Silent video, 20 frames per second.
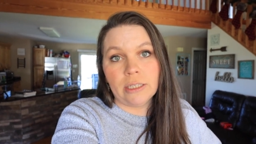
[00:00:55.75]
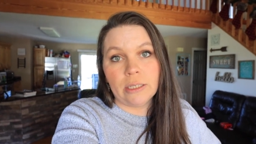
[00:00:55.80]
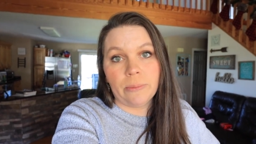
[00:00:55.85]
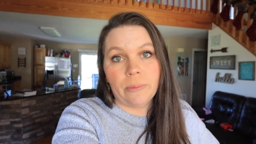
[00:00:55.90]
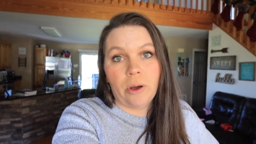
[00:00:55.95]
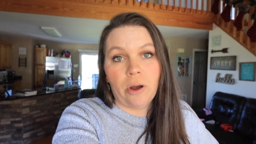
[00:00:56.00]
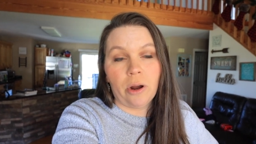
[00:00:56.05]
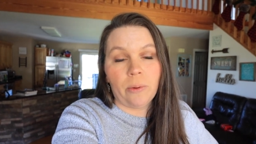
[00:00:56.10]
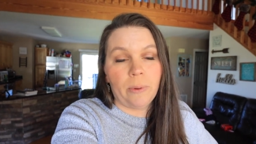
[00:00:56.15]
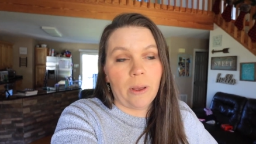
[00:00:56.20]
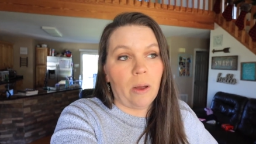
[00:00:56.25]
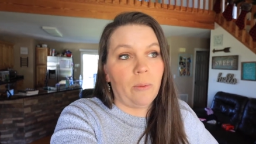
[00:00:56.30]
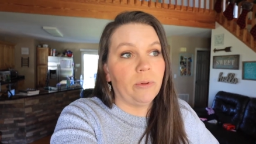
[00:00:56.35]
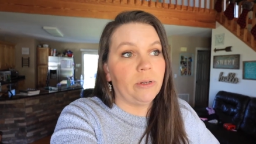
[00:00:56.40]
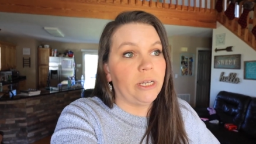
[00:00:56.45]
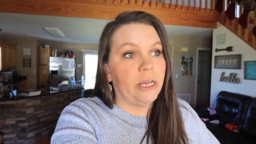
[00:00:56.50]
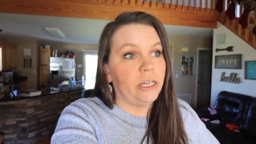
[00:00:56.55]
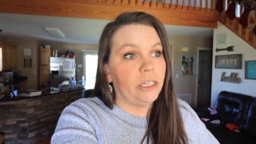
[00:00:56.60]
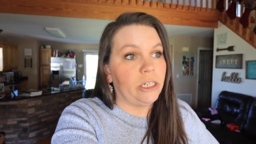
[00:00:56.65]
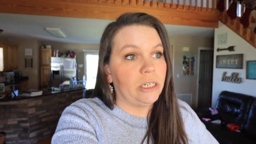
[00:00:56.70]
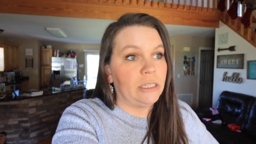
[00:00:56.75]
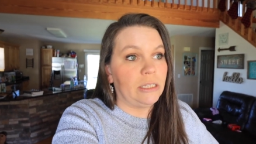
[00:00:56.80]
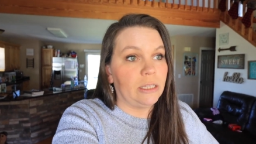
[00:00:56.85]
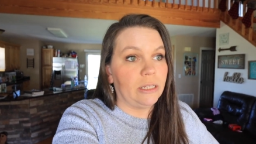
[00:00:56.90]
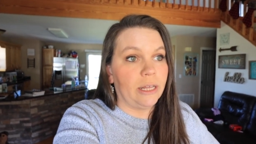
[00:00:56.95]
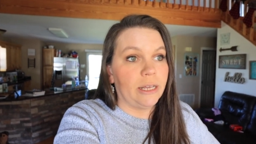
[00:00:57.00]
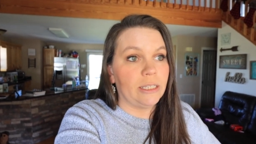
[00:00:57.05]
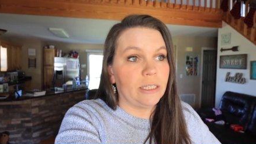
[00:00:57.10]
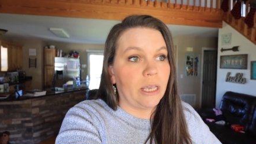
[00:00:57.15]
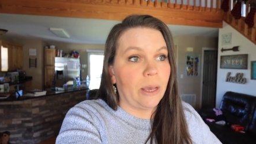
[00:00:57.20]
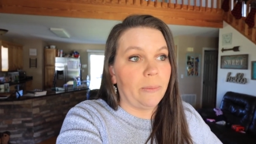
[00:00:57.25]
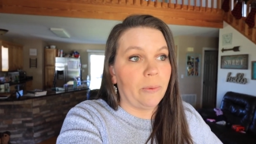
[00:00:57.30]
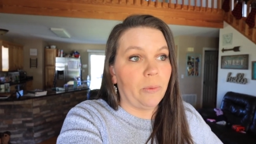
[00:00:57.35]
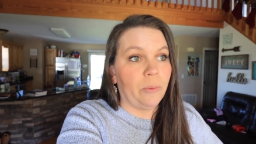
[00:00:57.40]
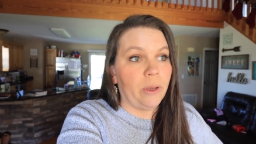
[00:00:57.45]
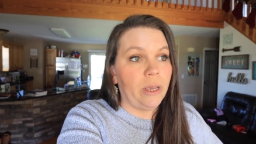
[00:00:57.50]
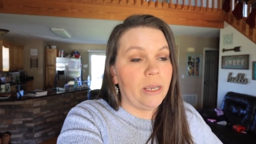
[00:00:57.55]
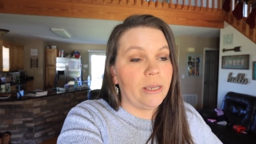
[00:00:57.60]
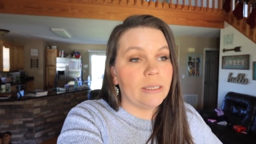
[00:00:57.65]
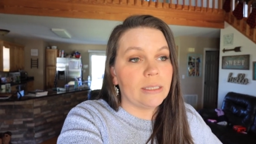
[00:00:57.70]
some heart palpitations the last
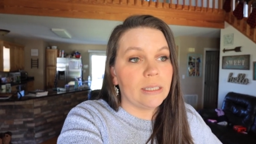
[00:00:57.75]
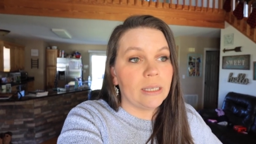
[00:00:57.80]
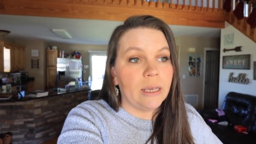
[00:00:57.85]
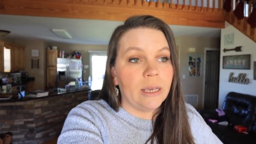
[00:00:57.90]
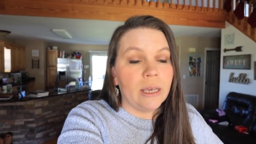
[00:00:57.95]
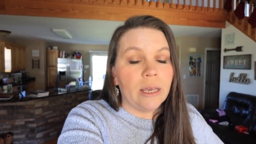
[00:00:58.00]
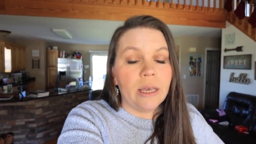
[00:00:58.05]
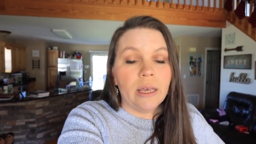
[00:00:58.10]
couple weeks.